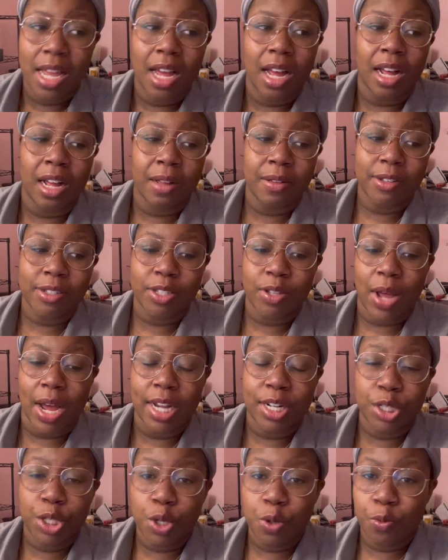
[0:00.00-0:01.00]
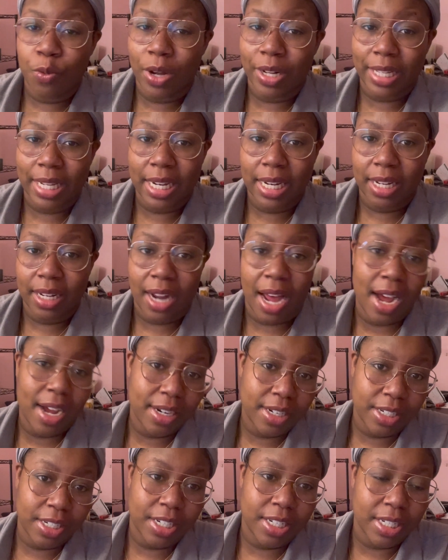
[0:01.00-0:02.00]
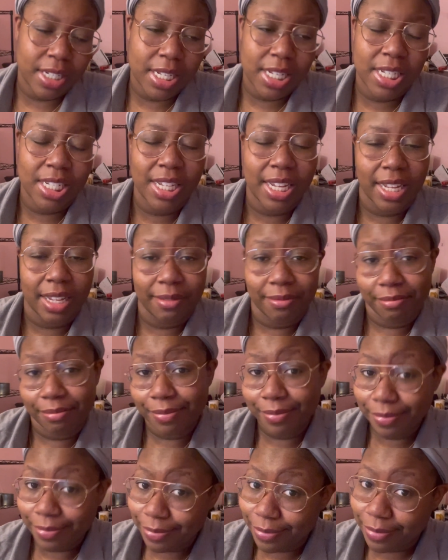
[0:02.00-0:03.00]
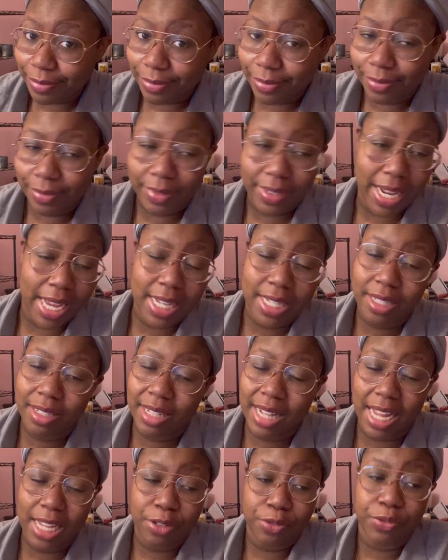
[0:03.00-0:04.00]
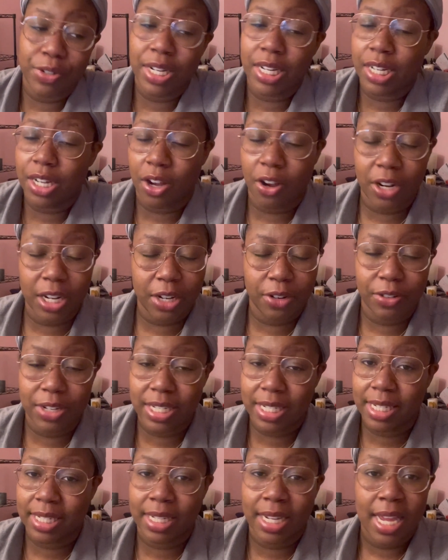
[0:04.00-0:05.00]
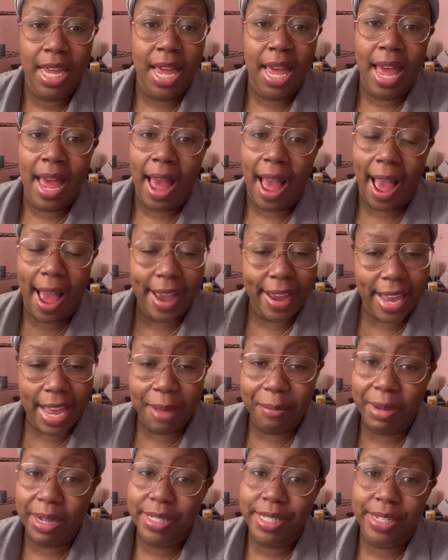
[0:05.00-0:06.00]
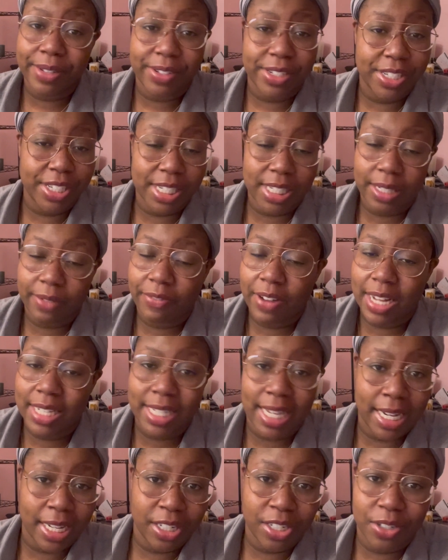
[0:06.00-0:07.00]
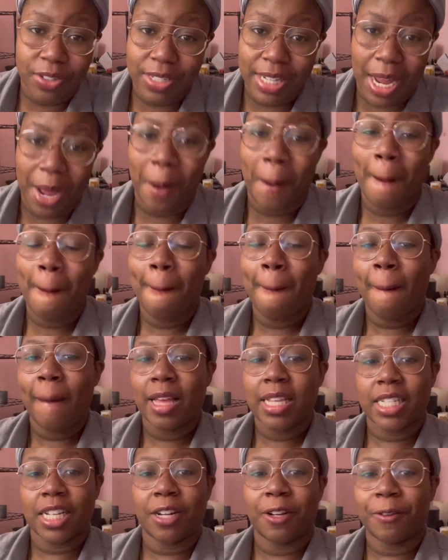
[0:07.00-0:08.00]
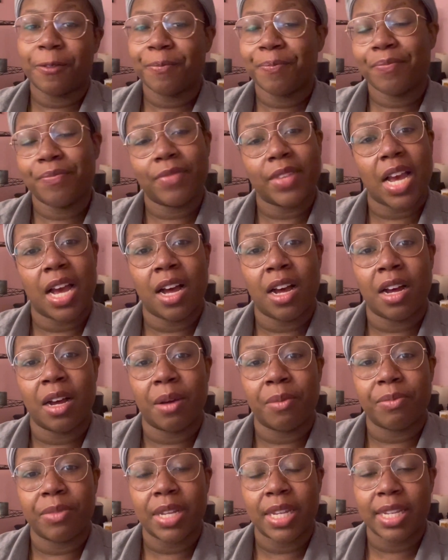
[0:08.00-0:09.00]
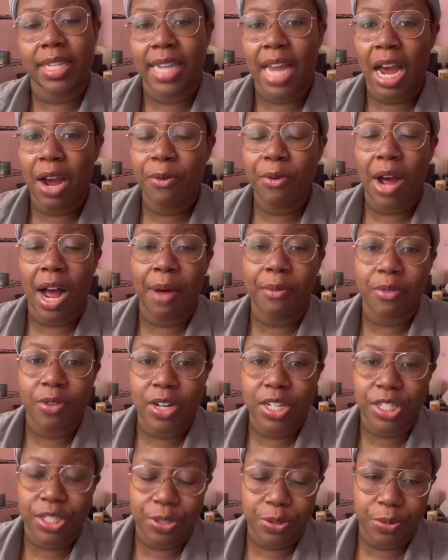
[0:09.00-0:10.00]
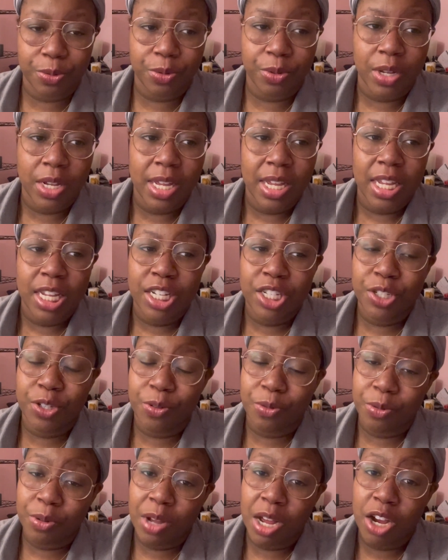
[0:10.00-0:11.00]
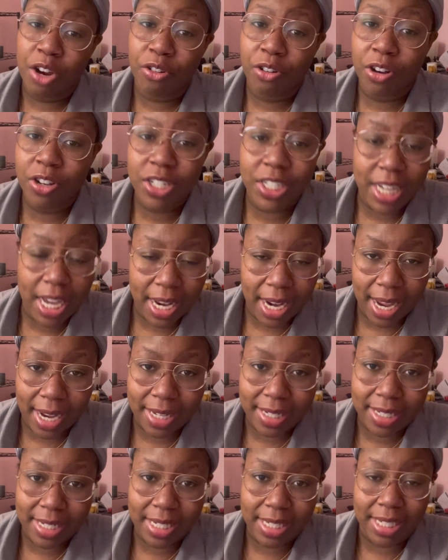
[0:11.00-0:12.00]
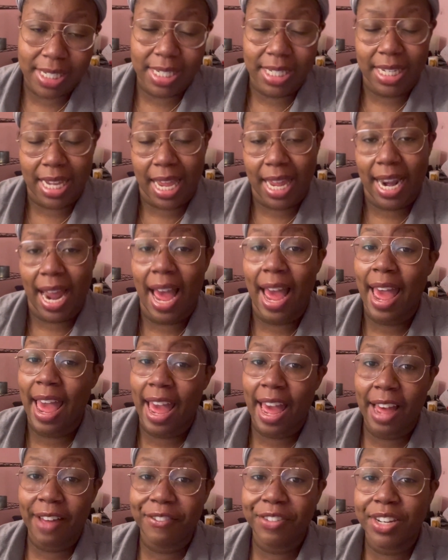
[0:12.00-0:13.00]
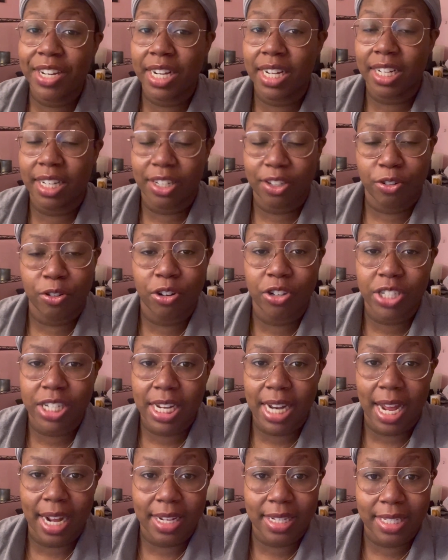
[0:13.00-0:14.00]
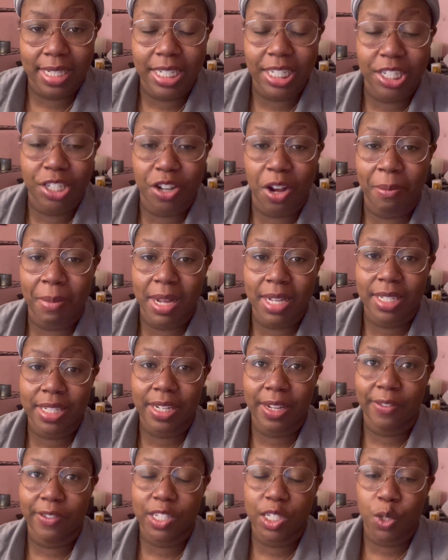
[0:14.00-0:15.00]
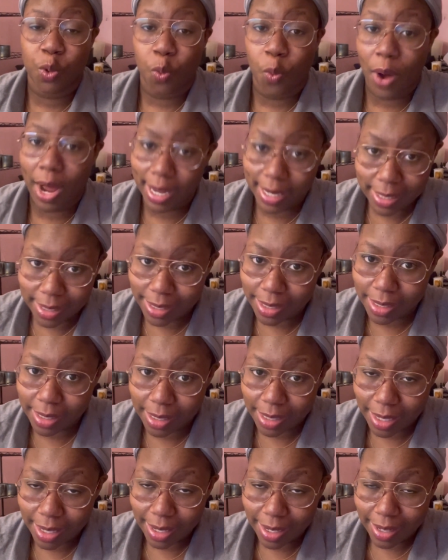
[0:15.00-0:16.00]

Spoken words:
So I do want the lock look. That's really the only reason I gave myself to justify taking those out. So now I'm going to do crochet lock extensions, and I have done crochet lock extensions on myself twice.